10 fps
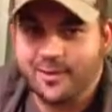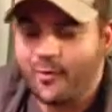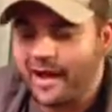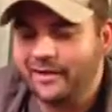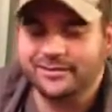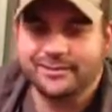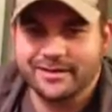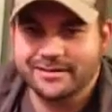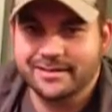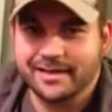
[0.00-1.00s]
wild and
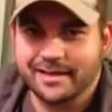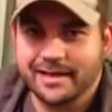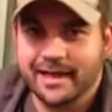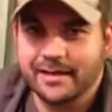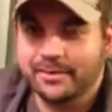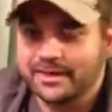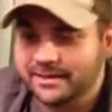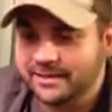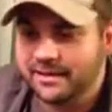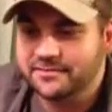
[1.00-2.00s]
crazy kind of guy, but he
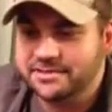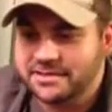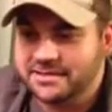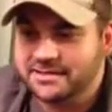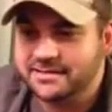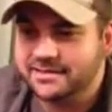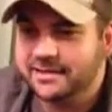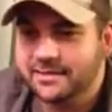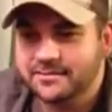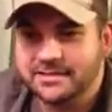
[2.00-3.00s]
loves Jesus and he
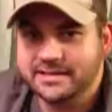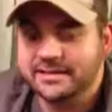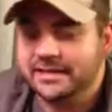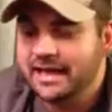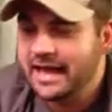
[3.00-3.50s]
comes in.